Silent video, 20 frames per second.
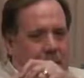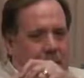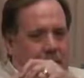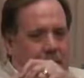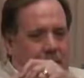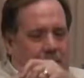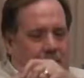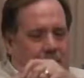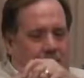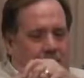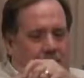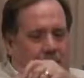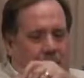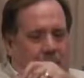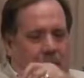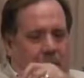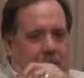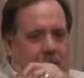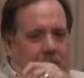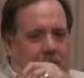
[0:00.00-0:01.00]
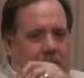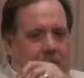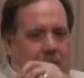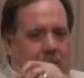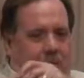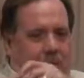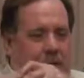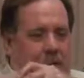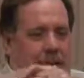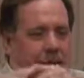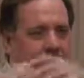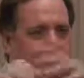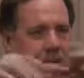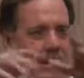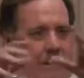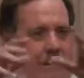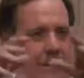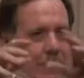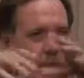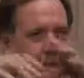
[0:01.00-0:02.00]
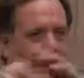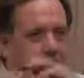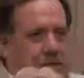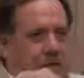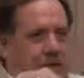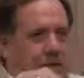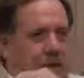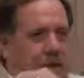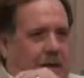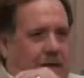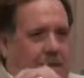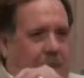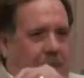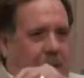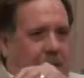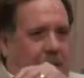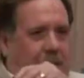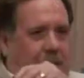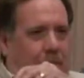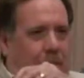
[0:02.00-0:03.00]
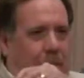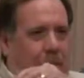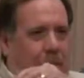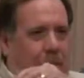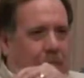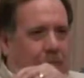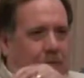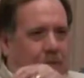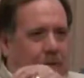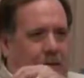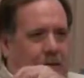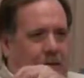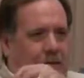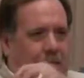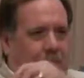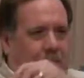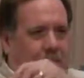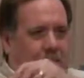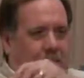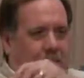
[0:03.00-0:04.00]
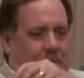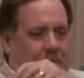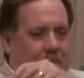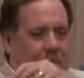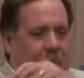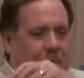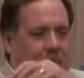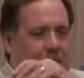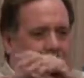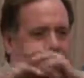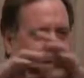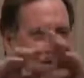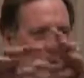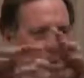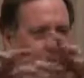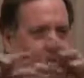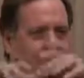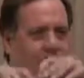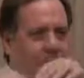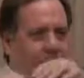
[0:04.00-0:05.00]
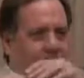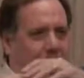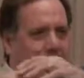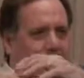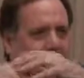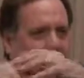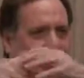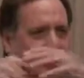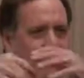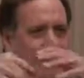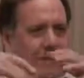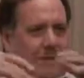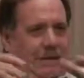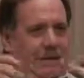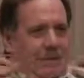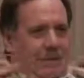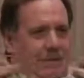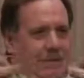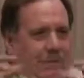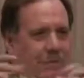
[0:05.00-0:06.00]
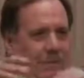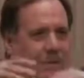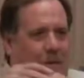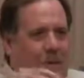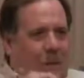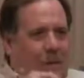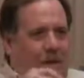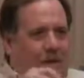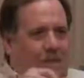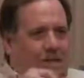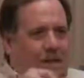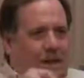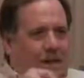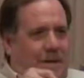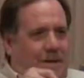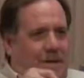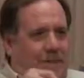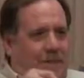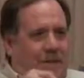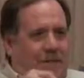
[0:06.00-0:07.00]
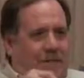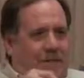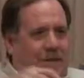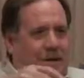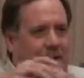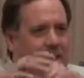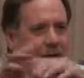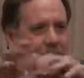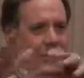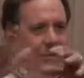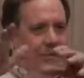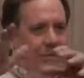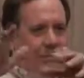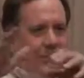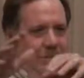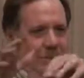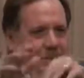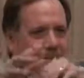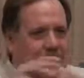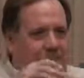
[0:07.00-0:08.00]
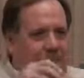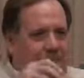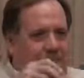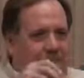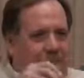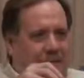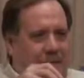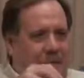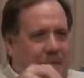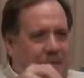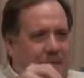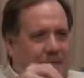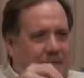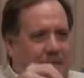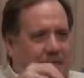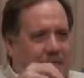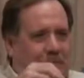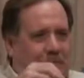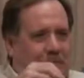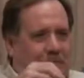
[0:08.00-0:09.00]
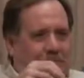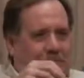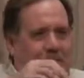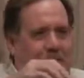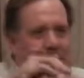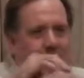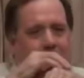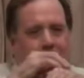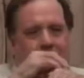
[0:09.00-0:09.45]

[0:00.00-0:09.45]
um, so by the time the election came around, it was like 10 times as many absentee requests came in as any other election before.